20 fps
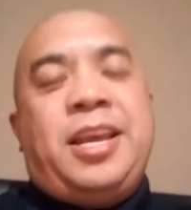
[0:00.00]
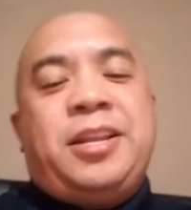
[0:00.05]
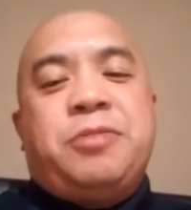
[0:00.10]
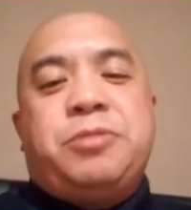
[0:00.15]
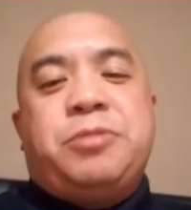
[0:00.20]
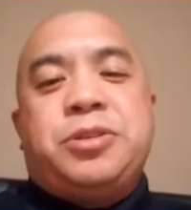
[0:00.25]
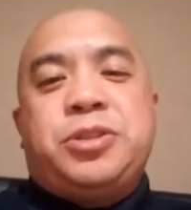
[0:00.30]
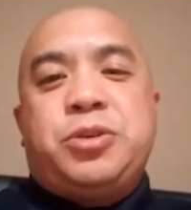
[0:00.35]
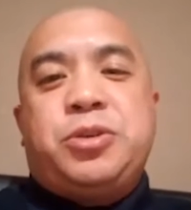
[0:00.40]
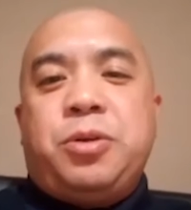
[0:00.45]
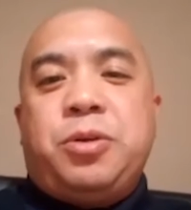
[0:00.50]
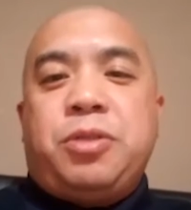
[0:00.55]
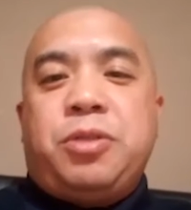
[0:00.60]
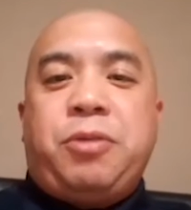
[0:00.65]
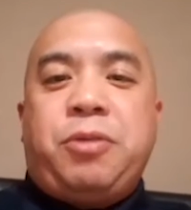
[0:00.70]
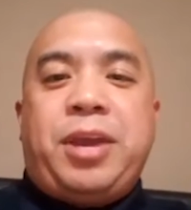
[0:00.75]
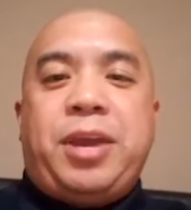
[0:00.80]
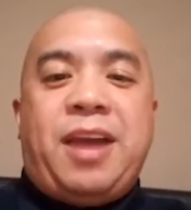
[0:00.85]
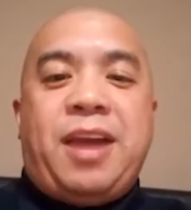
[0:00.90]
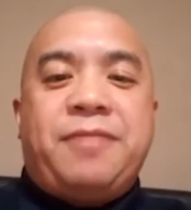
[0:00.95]
there was 2 or
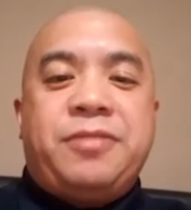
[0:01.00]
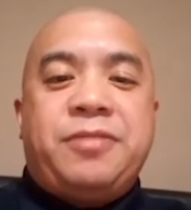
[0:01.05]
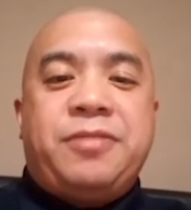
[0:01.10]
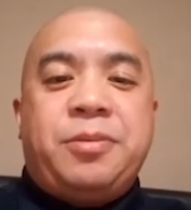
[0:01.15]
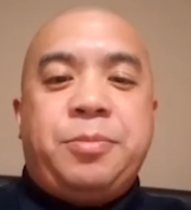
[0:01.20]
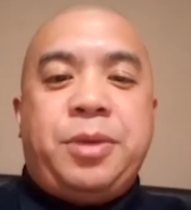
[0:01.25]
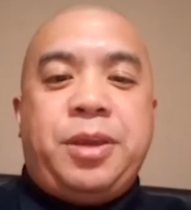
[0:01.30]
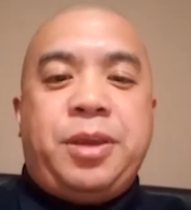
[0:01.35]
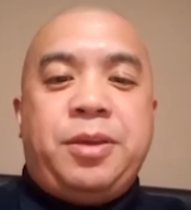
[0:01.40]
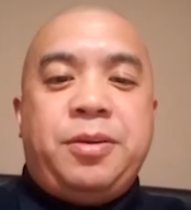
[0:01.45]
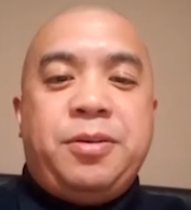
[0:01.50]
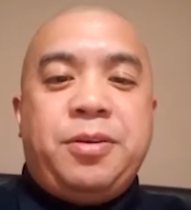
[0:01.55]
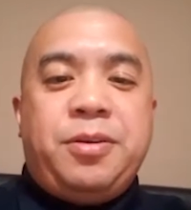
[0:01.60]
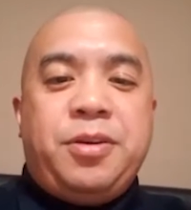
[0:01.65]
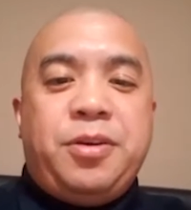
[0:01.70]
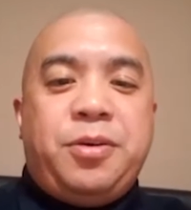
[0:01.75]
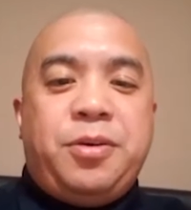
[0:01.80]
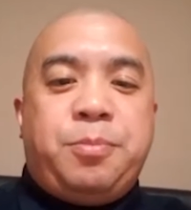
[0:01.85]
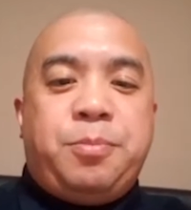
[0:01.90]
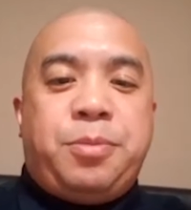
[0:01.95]
3 after me,
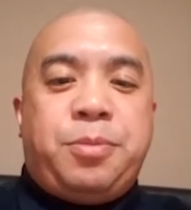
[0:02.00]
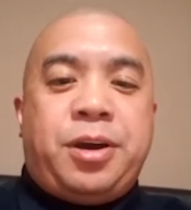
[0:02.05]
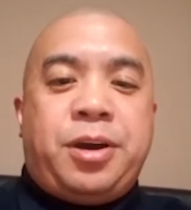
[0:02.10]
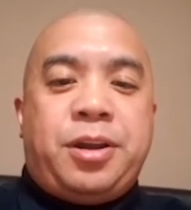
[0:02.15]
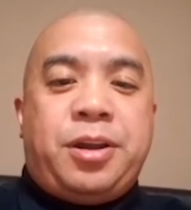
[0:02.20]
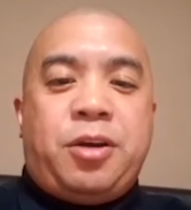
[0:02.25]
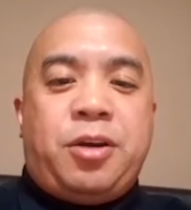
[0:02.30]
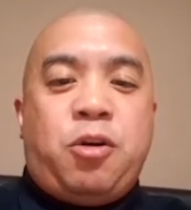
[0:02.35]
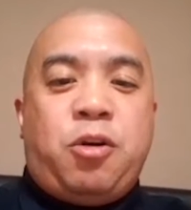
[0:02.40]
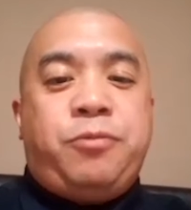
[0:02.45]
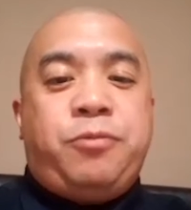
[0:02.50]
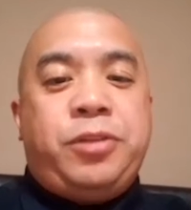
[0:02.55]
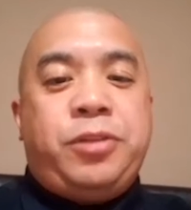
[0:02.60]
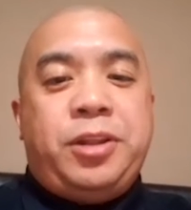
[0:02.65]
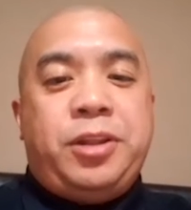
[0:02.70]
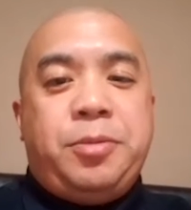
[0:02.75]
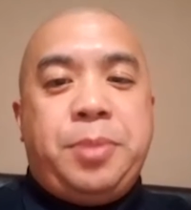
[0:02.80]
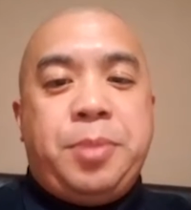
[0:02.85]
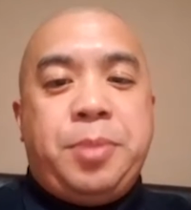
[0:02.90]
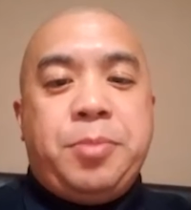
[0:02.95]
but hopefully
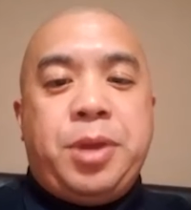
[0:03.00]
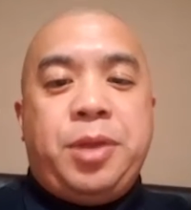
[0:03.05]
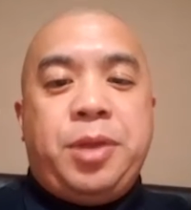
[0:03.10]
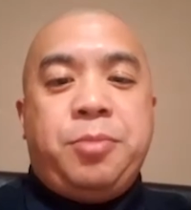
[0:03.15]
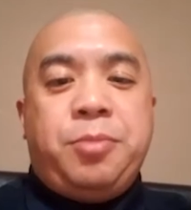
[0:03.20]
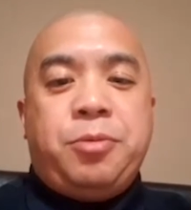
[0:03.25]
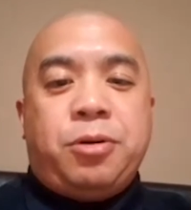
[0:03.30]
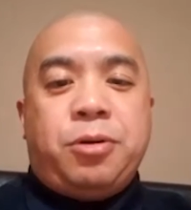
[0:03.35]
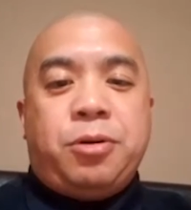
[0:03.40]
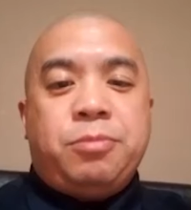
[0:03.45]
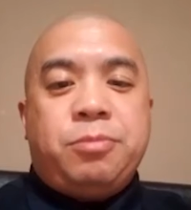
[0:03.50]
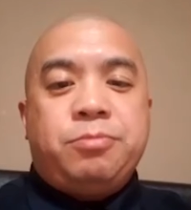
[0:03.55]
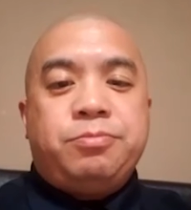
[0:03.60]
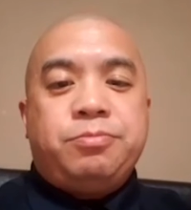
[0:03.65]
there'll be many more.